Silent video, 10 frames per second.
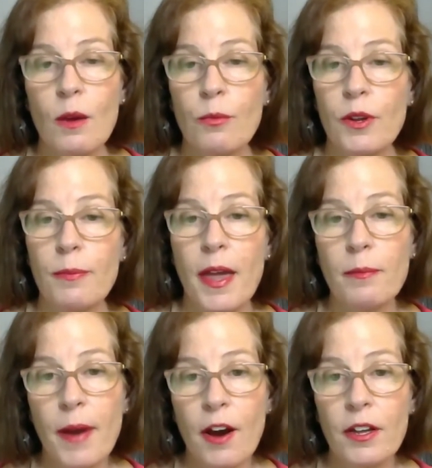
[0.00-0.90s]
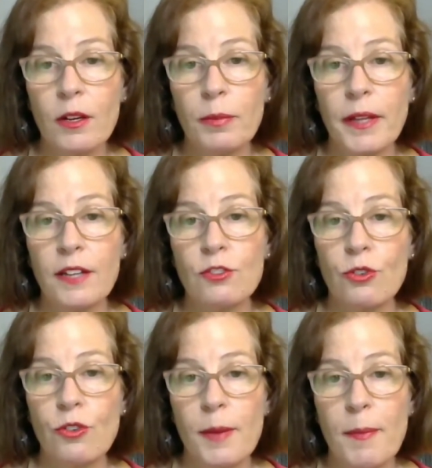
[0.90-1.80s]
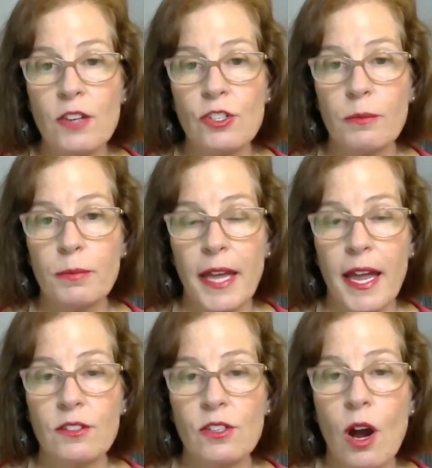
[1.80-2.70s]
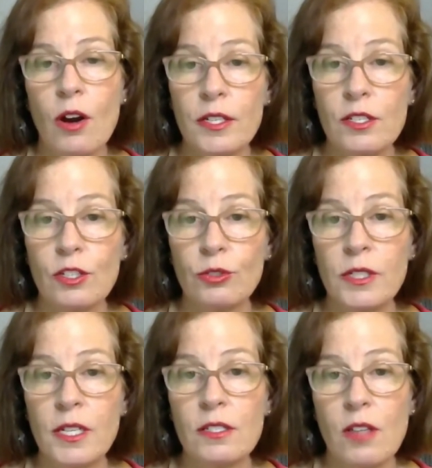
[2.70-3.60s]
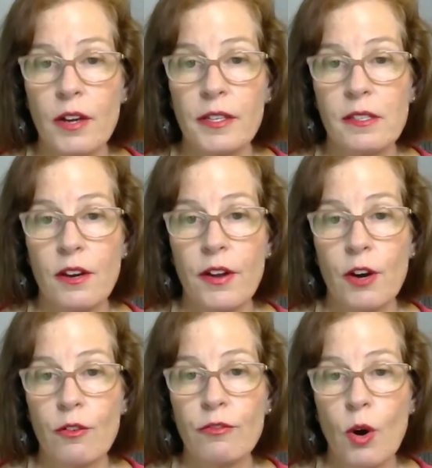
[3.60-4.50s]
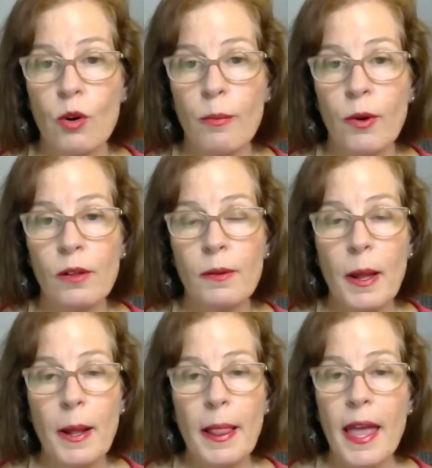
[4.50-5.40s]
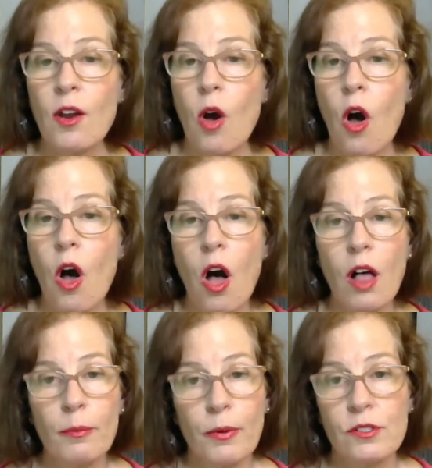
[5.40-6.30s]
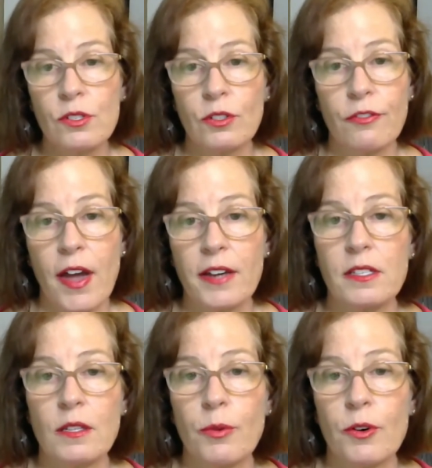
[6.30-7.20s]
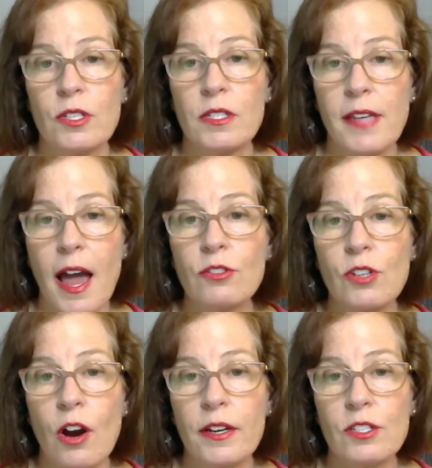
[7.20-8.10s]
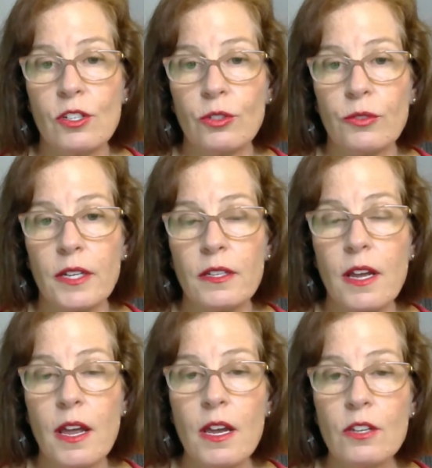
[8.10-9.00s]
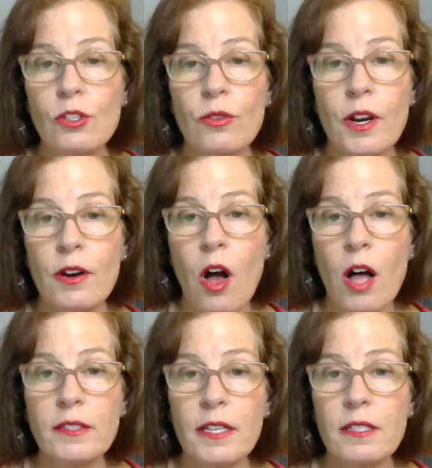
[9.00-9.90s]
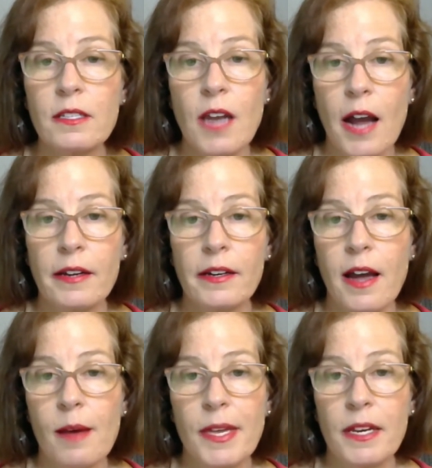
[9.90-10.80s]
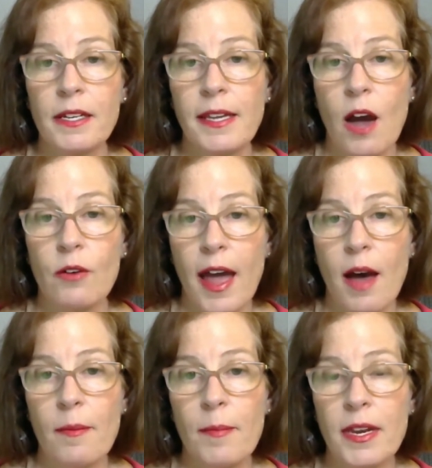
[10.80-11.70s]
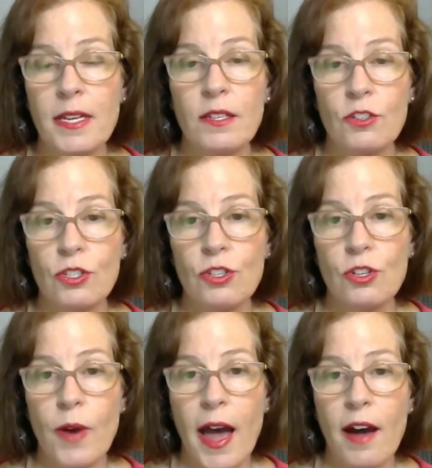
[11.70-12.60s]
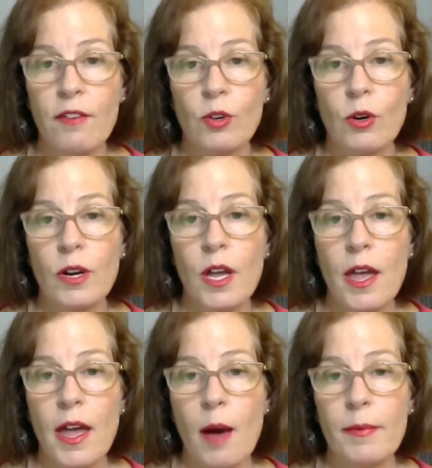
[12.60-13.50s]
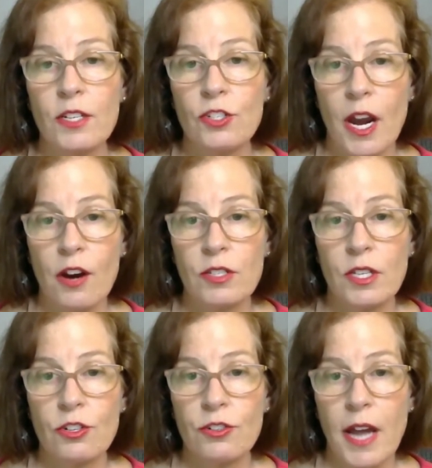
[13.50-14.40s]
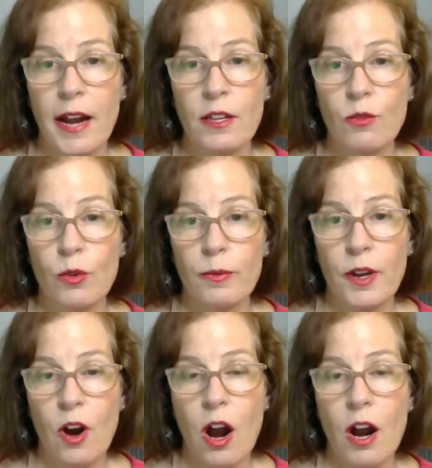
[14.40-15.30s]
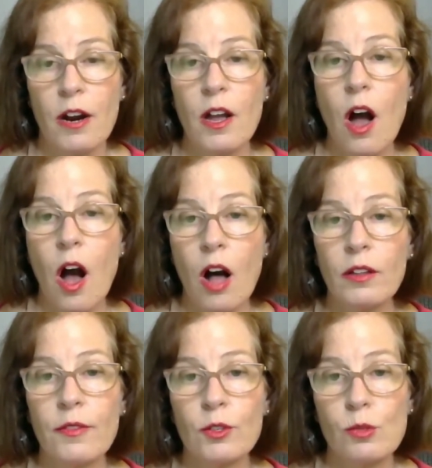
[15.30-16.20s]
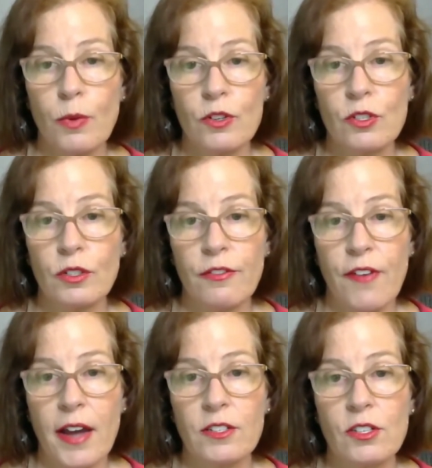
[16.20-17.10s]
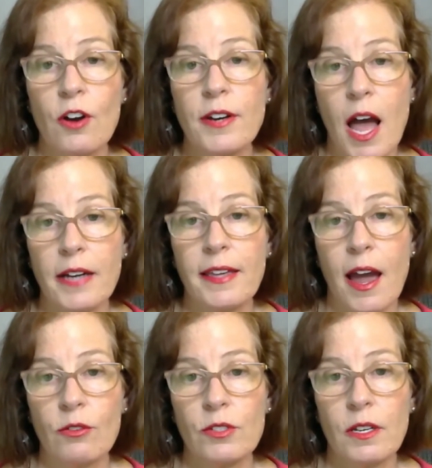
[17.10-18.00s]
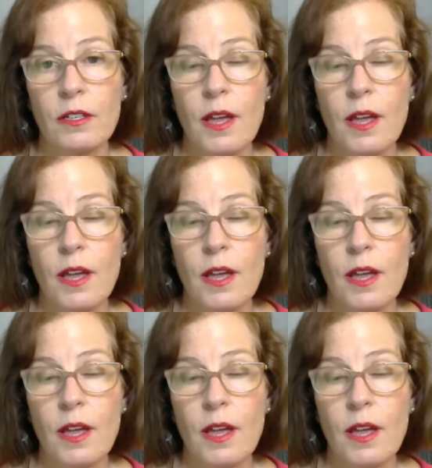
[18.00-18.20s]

Prepaid burial plans or cremation plans are excluded as long as they're irrevocable, and all the personal effects in the person's house are excluded. So ALTCS is not going to come in and count how many dishes you have or how many chairs at your dining room there are. All of those personal effects are not counted.